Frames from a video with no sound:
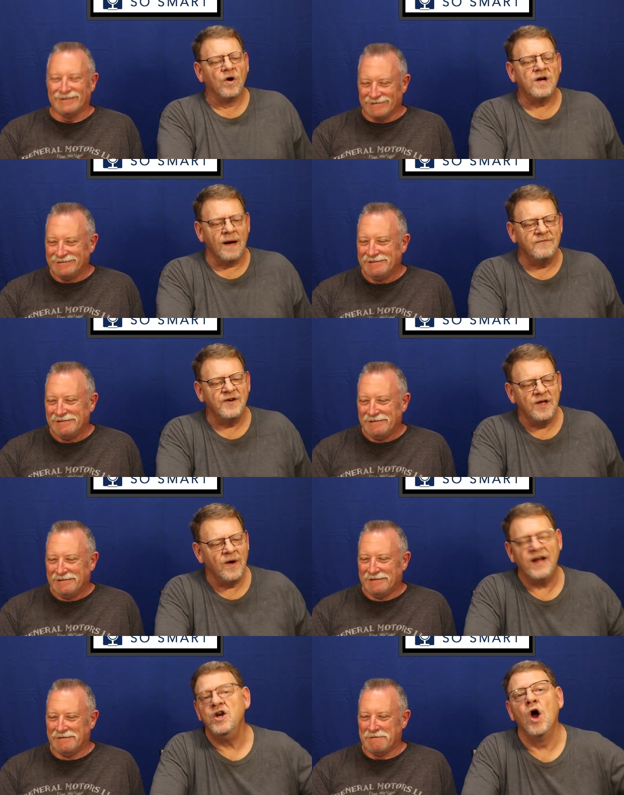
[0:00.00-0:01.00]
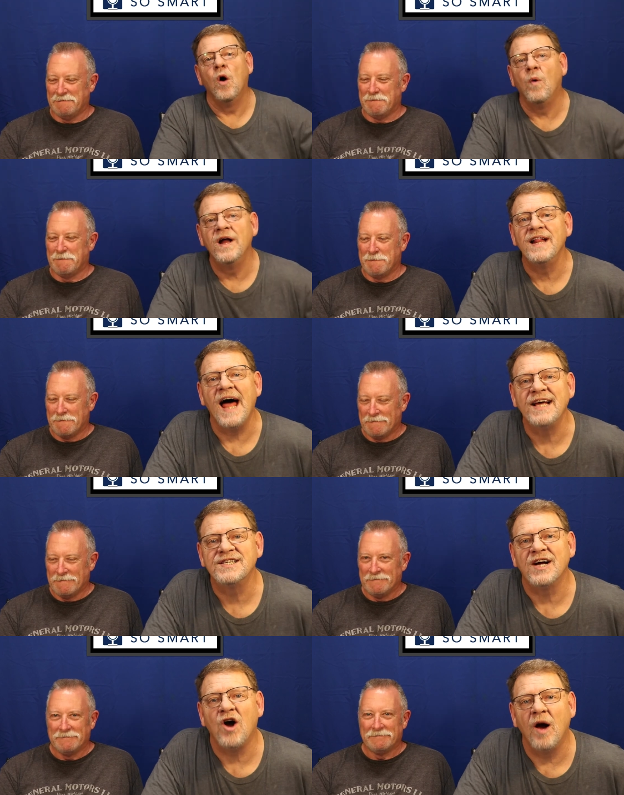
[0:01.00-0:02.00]
Speaker 1: will come for you, and no one
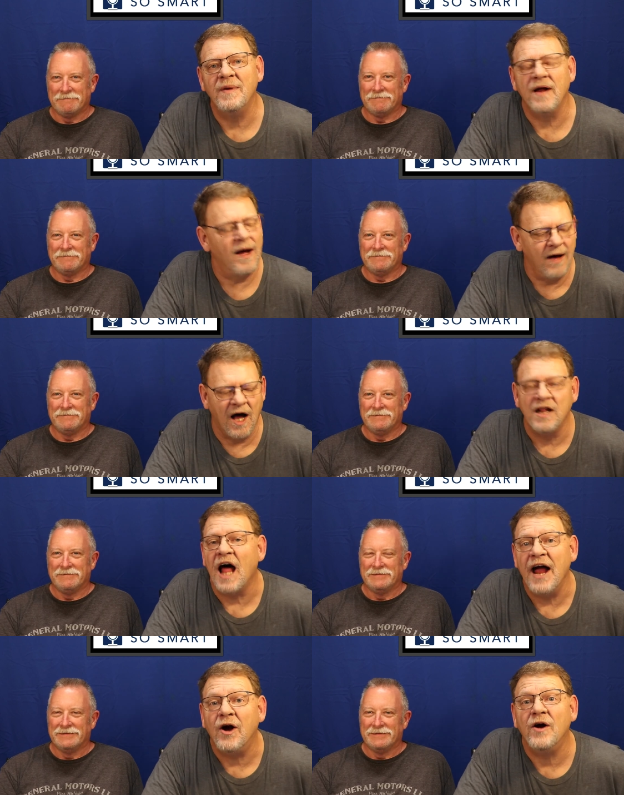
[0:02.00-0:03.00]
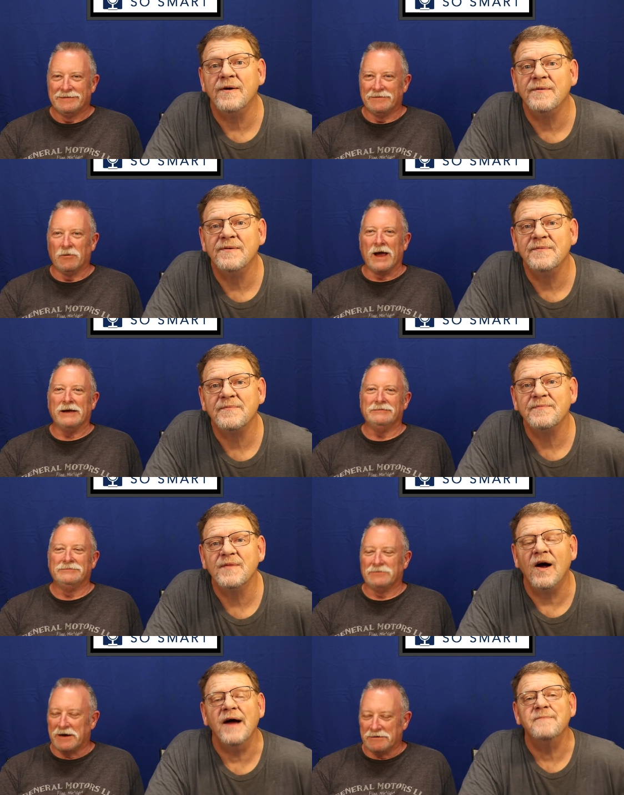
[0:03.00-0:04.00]
likes a liar. Right,
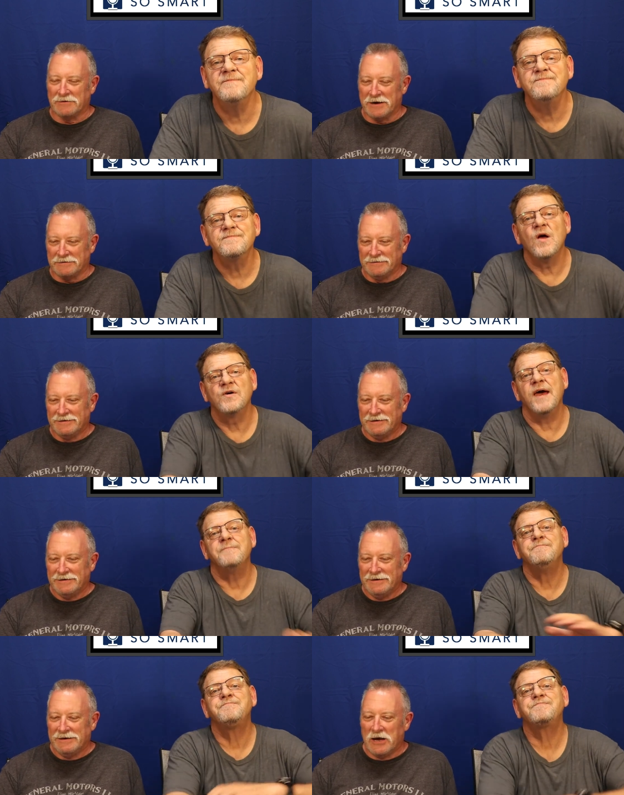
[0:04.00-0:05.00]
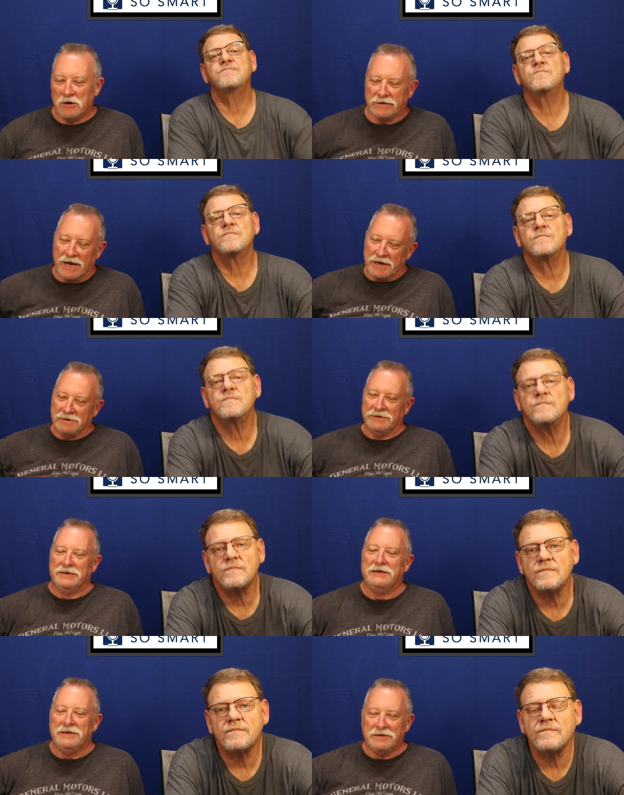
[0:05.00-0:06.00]
right, right. Okay.
Speaker 2: Okay.
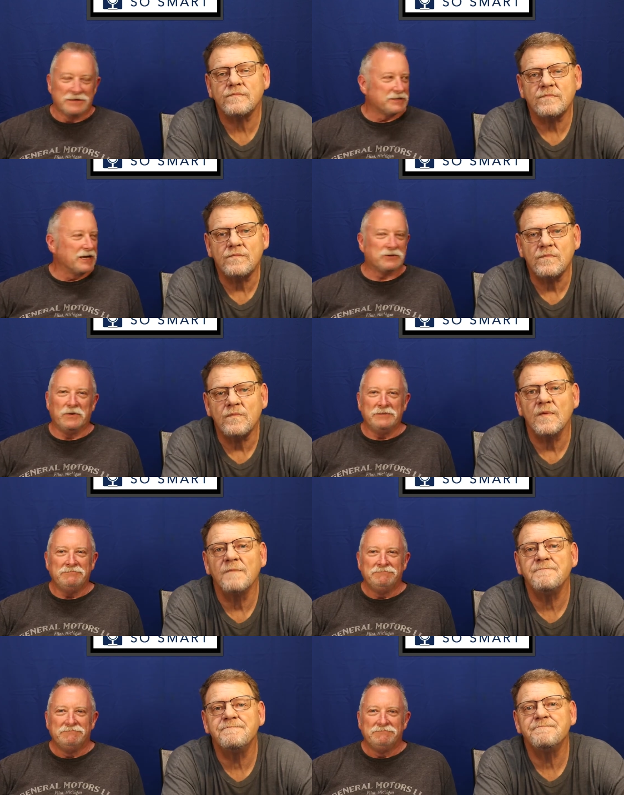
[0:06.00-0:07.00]
This next one,